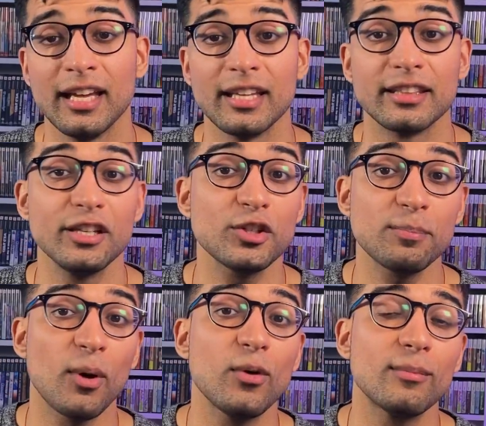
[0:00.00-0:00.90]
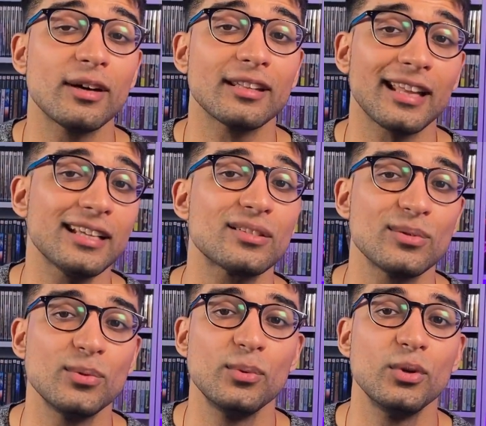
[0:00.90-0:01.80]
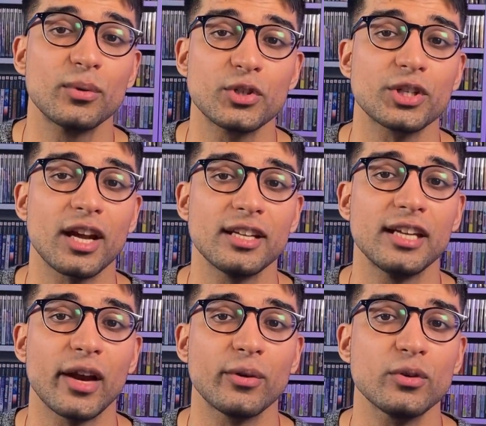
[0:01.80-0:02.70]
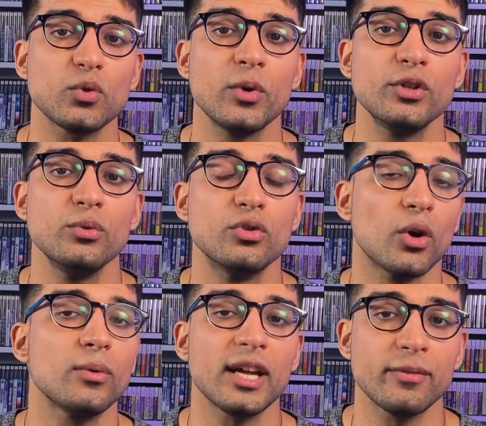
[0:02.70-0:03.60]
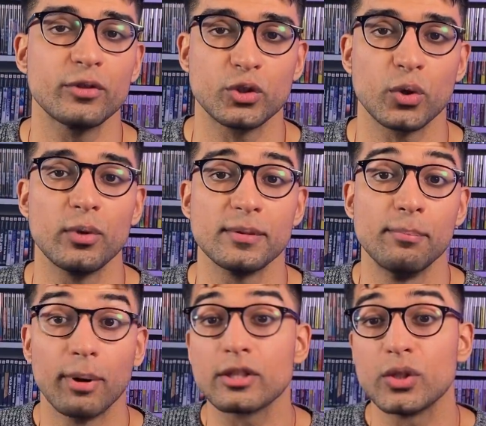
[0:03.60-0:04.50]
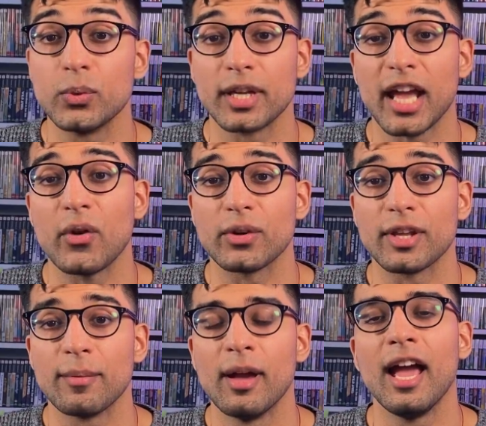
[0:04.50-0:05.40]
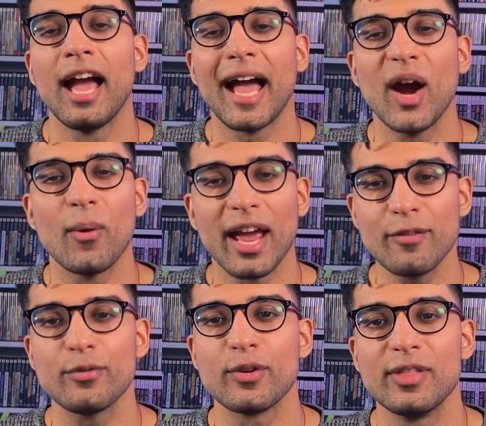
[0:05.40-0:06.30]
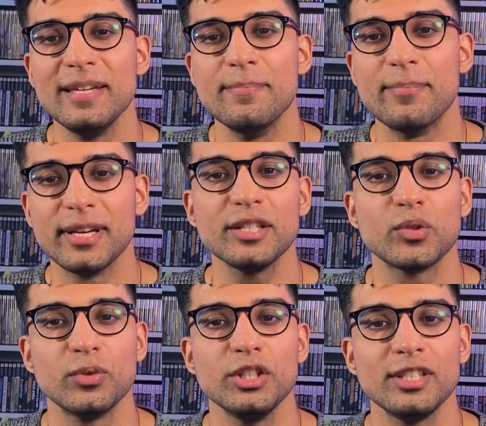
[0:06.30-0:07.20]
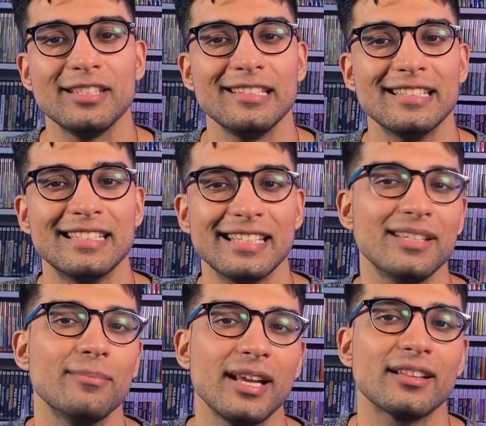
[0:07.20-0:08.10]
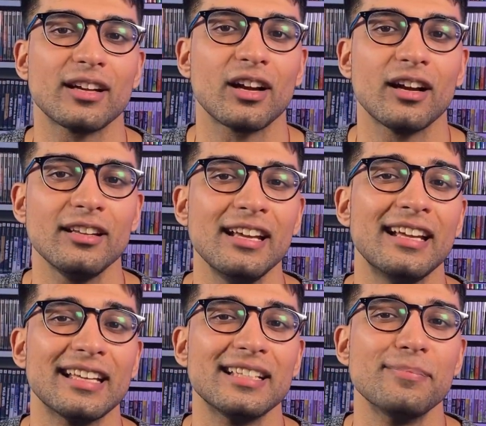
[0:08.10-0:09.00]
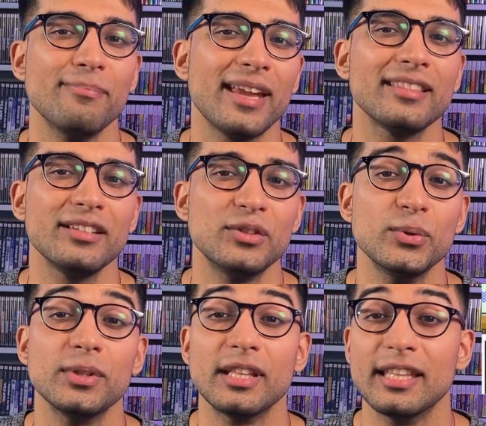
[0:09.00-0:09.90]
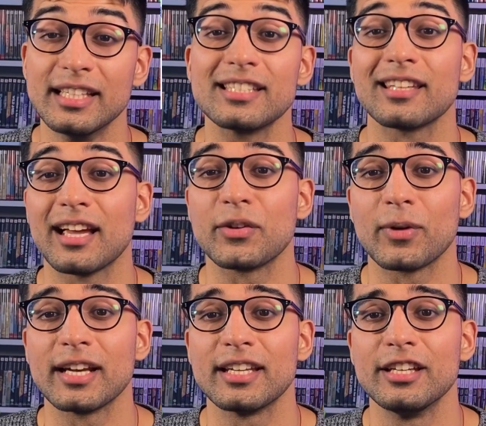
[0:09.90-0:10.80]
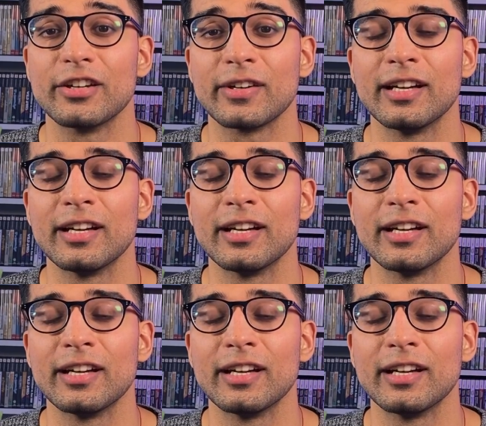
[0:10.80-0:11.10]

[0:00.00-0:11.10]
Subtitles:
These are Pokemon like Sudowoodo and Shiny Gyarados where you don't have a choice but to encounter them. However, the biggest reason these didn't make the cut is mainly due to this line right here.